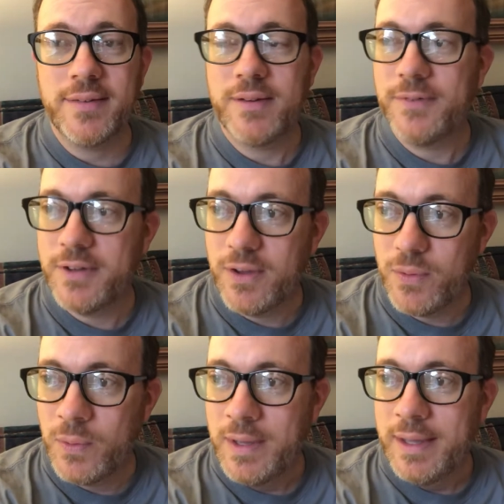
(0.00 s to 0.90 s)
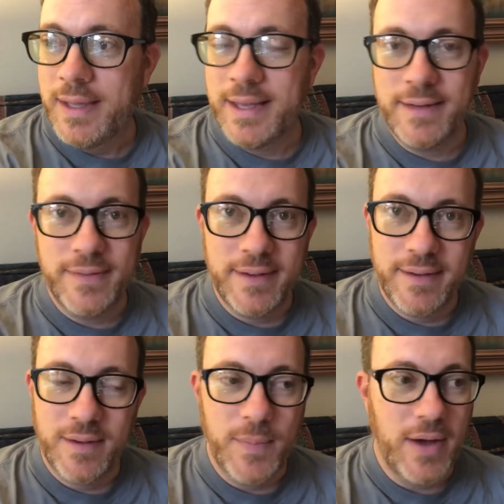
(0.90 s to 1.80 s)
And if you know
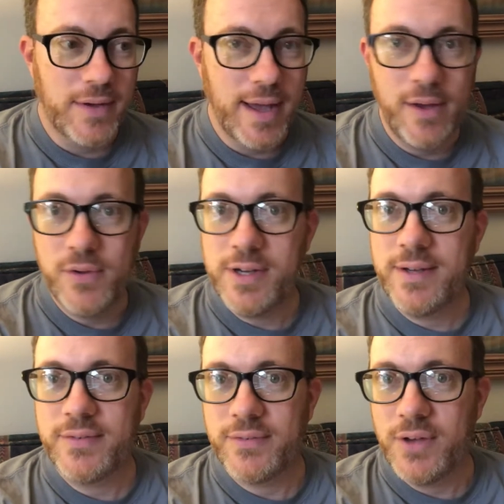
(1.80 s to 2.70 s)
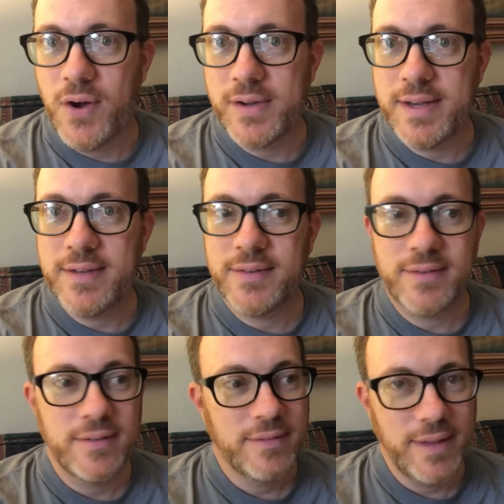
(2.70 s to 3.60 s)
anything about coyotes and donkeys,
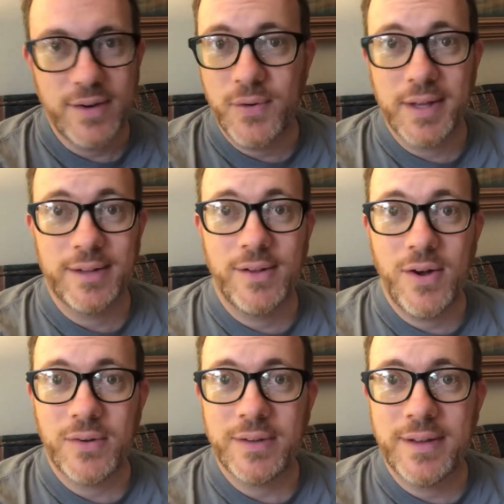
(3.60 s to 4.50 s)
they don't get along.